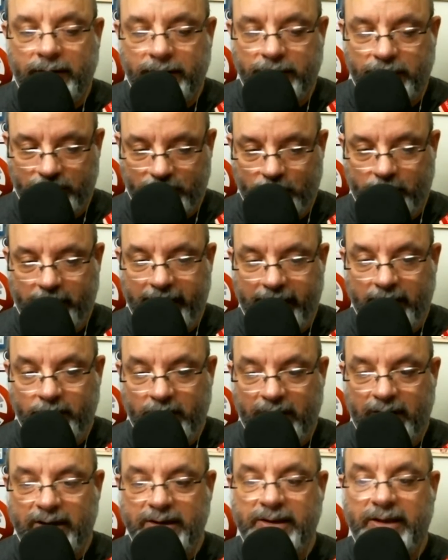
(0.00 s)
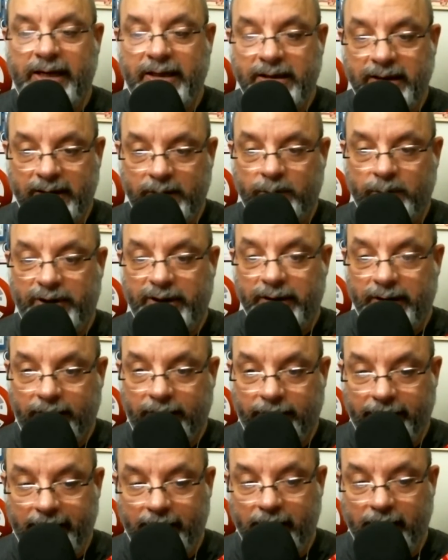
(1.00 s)
just wait, because they did put in their
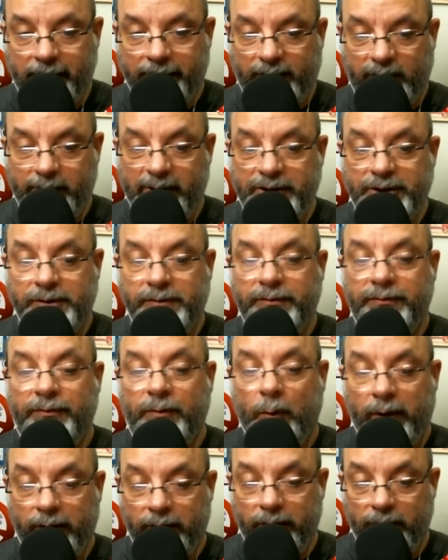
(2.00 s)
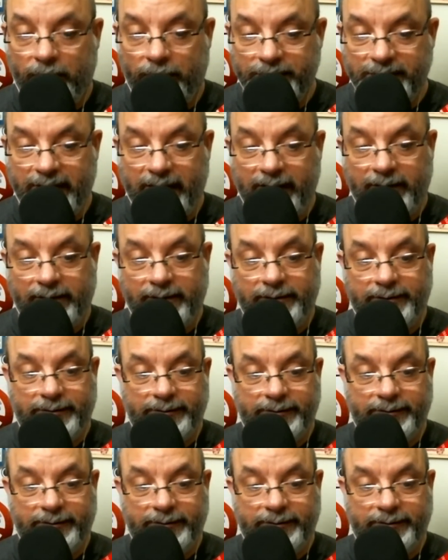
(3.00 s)
credit card information for the whole sale.